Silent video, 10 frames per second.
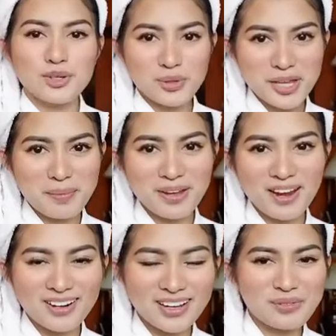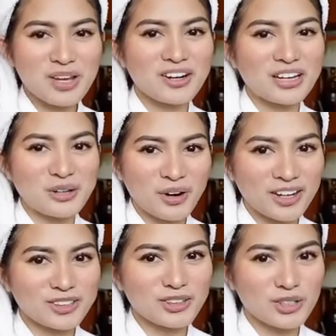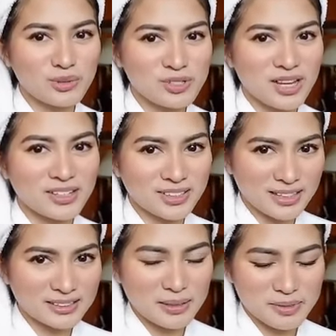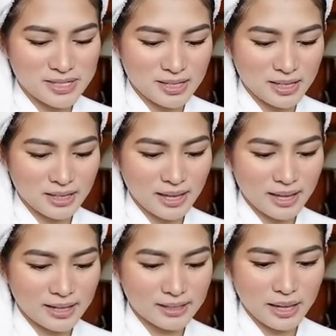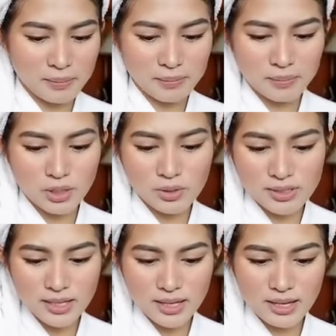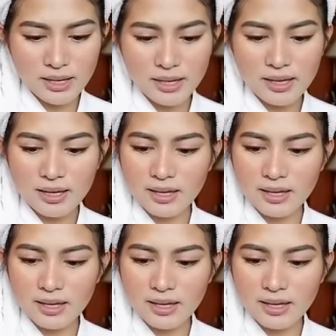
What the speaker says: So, sa aming airline, we are required to use a red lipstick and I'm using